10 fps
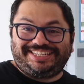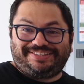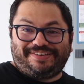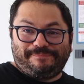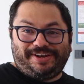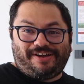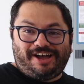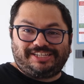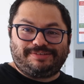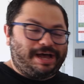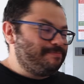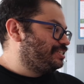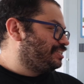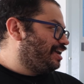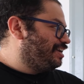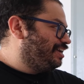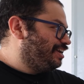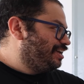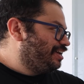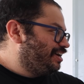has been awesome. I'm excited.